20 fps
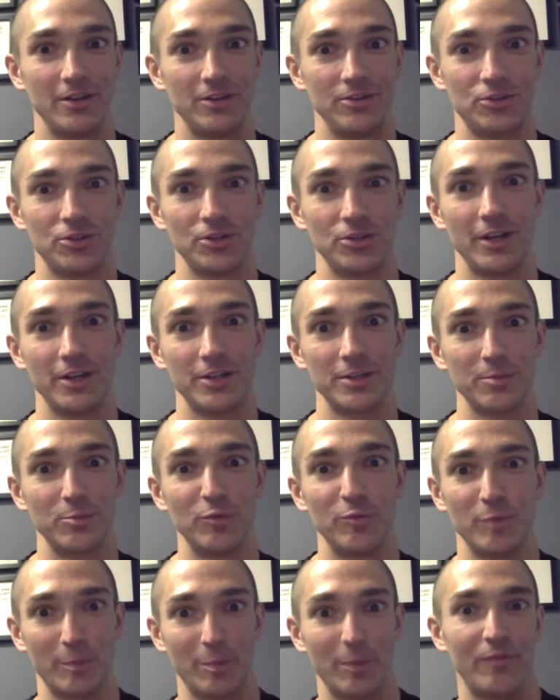should as a
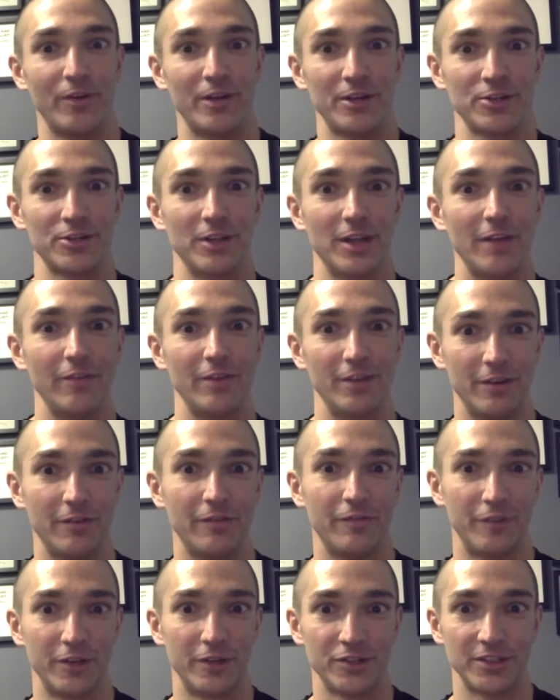movement professional have
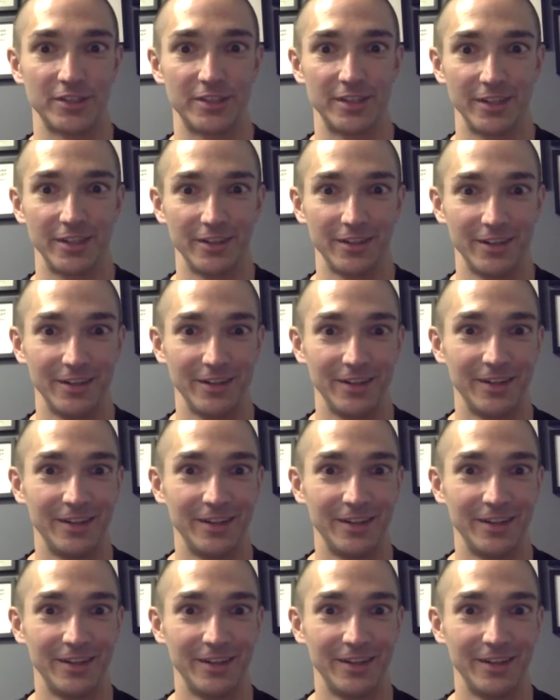enough versatility